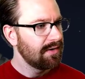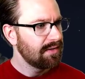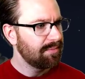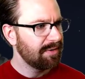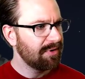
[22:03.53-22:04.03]

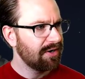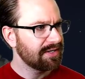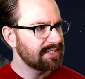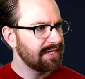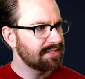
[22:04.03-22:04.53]
The Big Bear
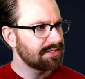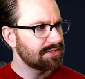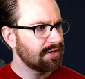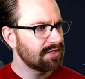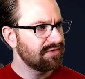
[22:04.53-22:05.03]
contains the
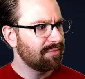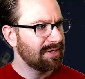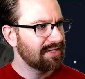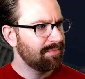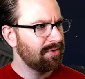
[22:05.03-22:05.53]
stars of the Big Dipper,